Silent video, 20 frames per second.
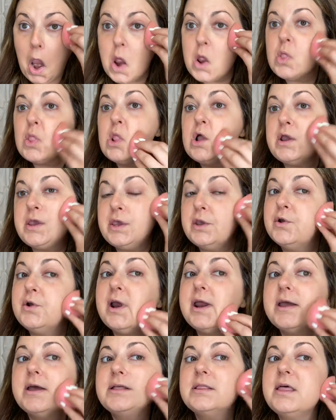looking
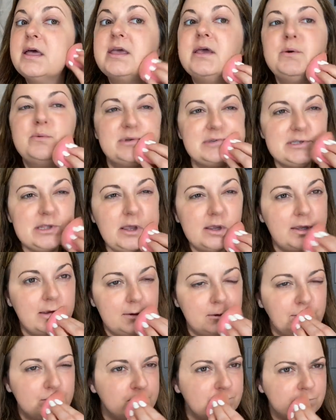great. Like it was
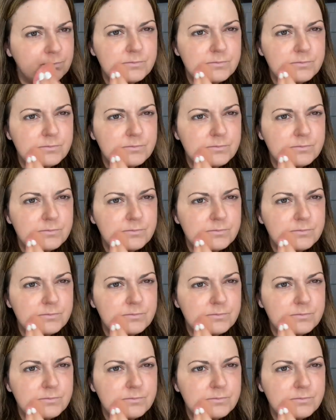looking